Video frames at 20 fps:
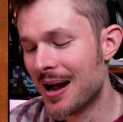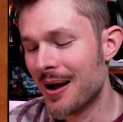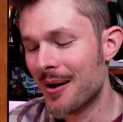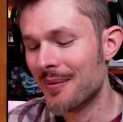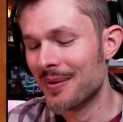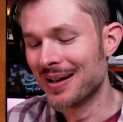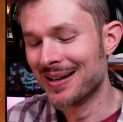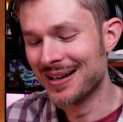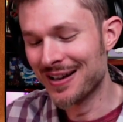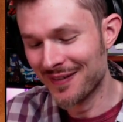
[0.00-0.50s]

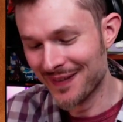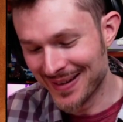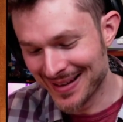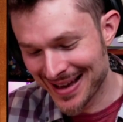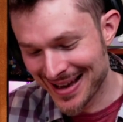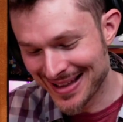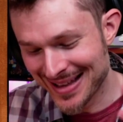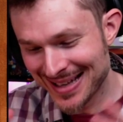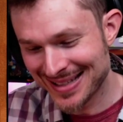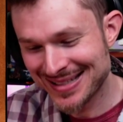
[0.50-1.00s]
any event,
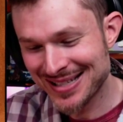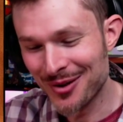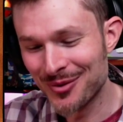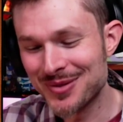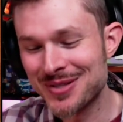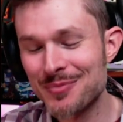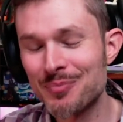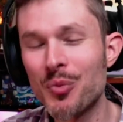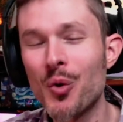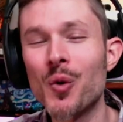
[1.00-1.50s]
hey, that's not what's
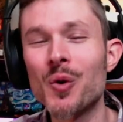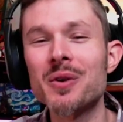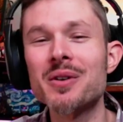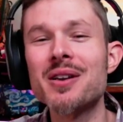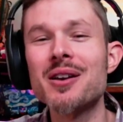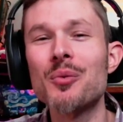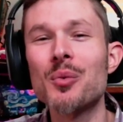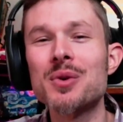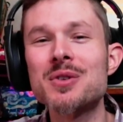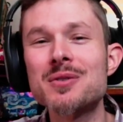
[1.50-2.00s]
important
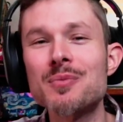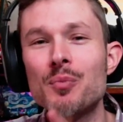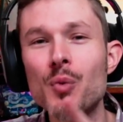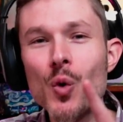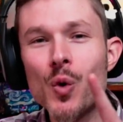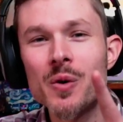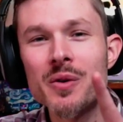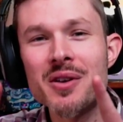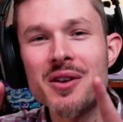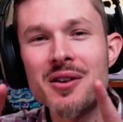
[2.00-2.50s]
here. What's
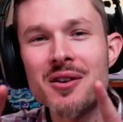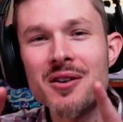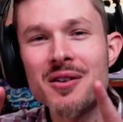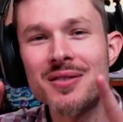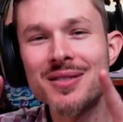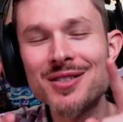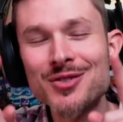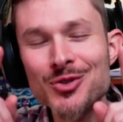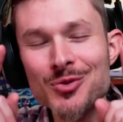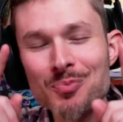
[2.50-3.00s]
important here is
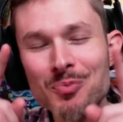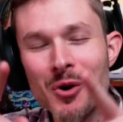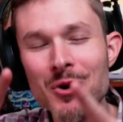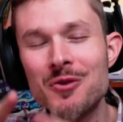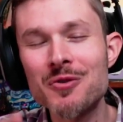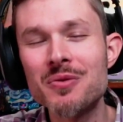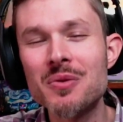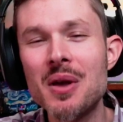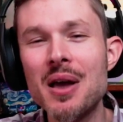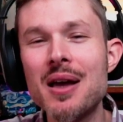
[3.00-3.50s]
it's your
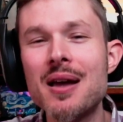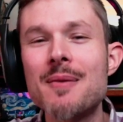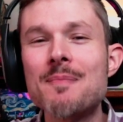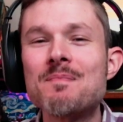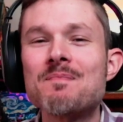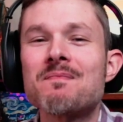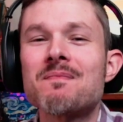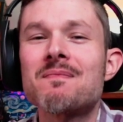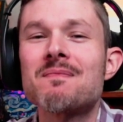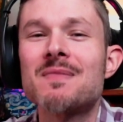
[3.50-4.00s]
birthday.
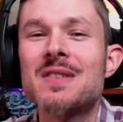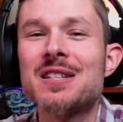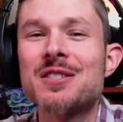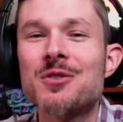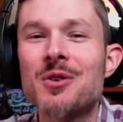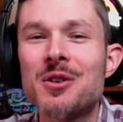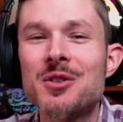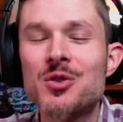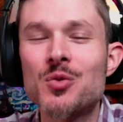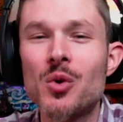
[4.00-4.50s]
And so
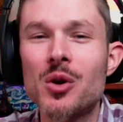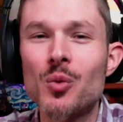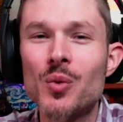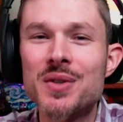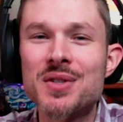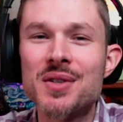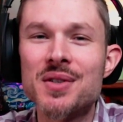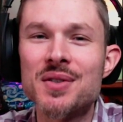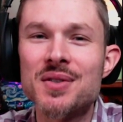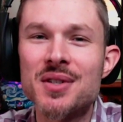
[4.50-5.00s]
I just want to
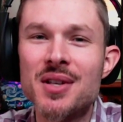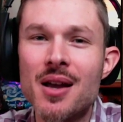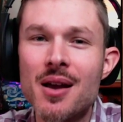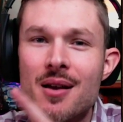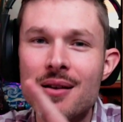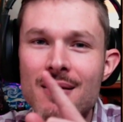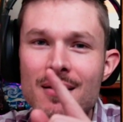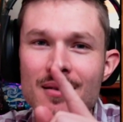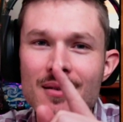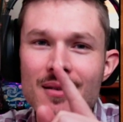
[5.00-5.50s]
once again say
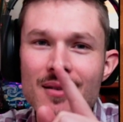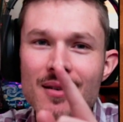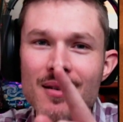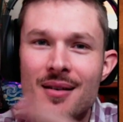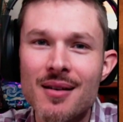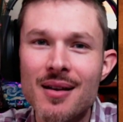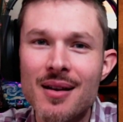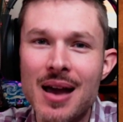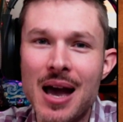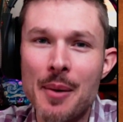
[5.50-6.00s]

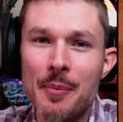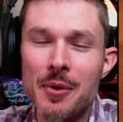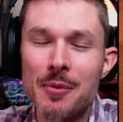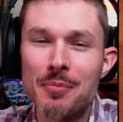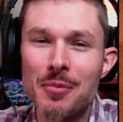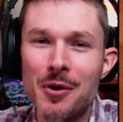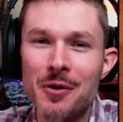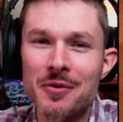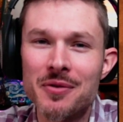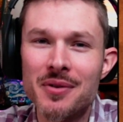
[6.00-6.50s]
happy
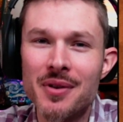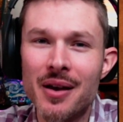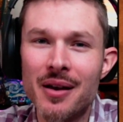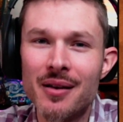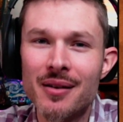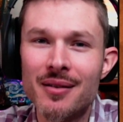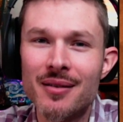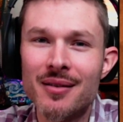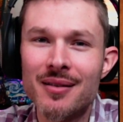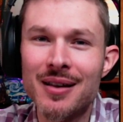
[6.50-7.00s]
birthday.
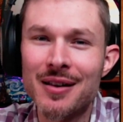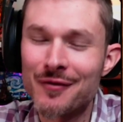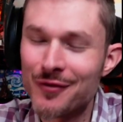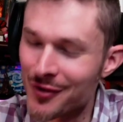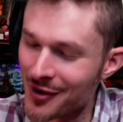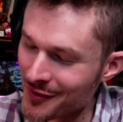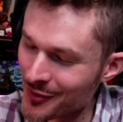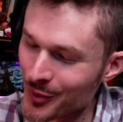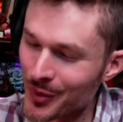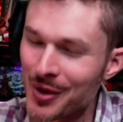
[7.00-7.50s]
And for
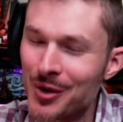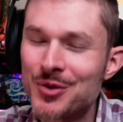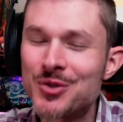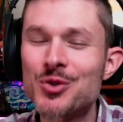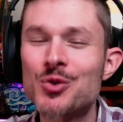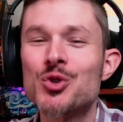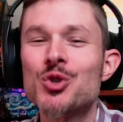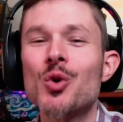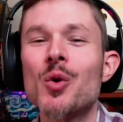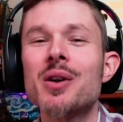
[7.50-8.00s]
everyone else who
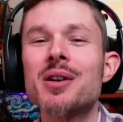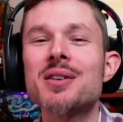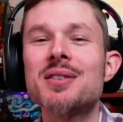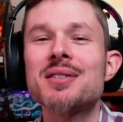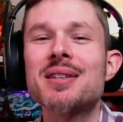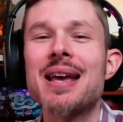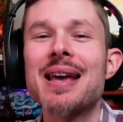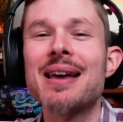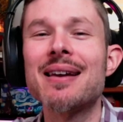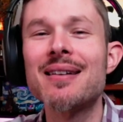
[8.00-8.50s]
joined us,
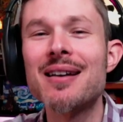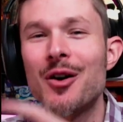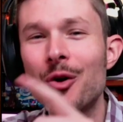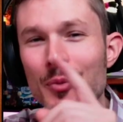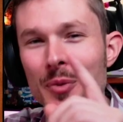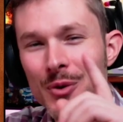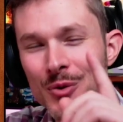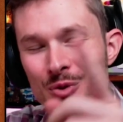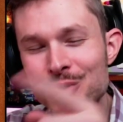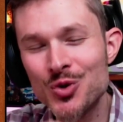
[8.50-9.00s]
hey, hope
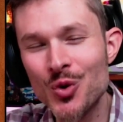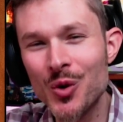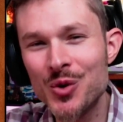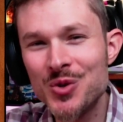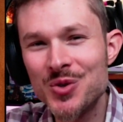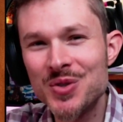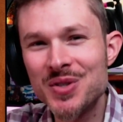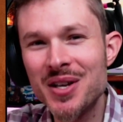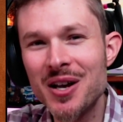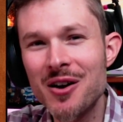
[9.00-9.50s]
you enjoyed
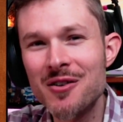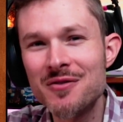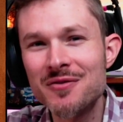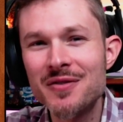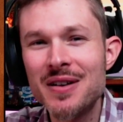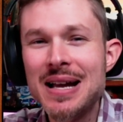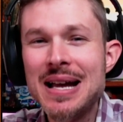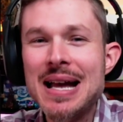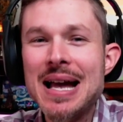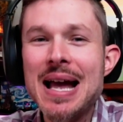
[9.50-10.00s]
yourself.
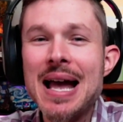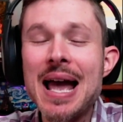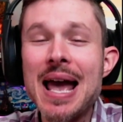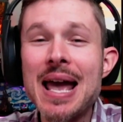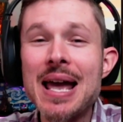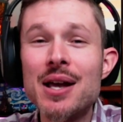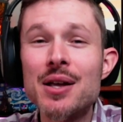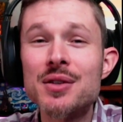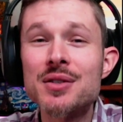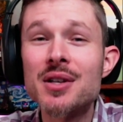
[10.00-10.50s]

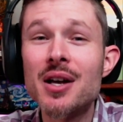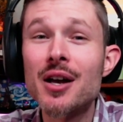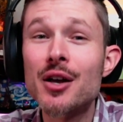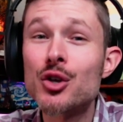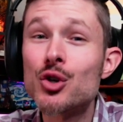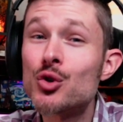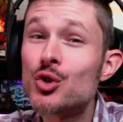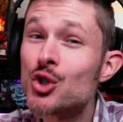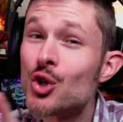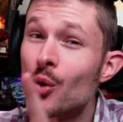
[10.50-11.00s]
And
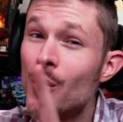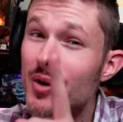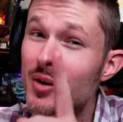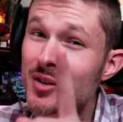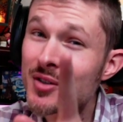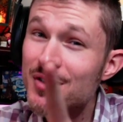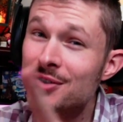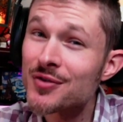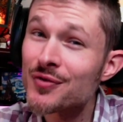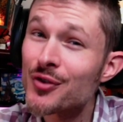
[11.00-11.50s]
you join
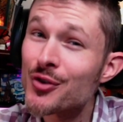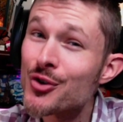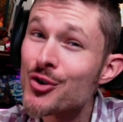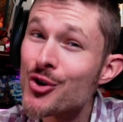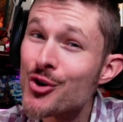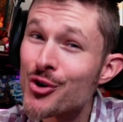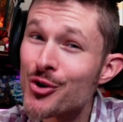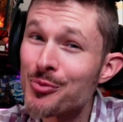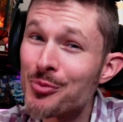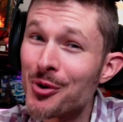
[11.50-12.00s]
us for
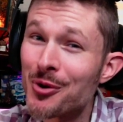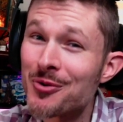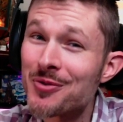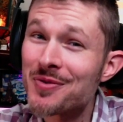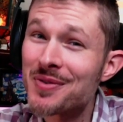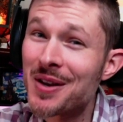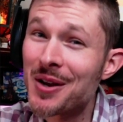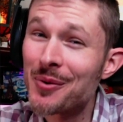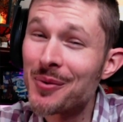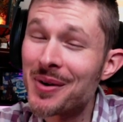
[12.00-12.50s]
your
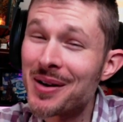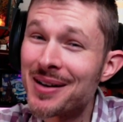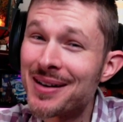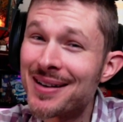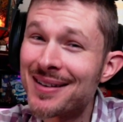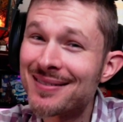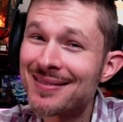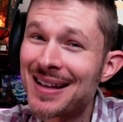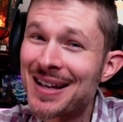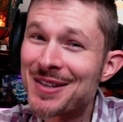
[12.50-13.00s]
birthday reading.
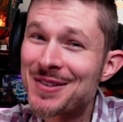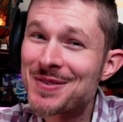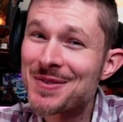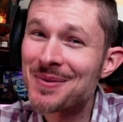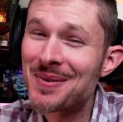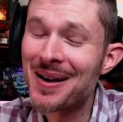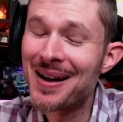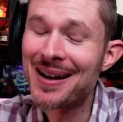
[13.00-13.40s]
That's right.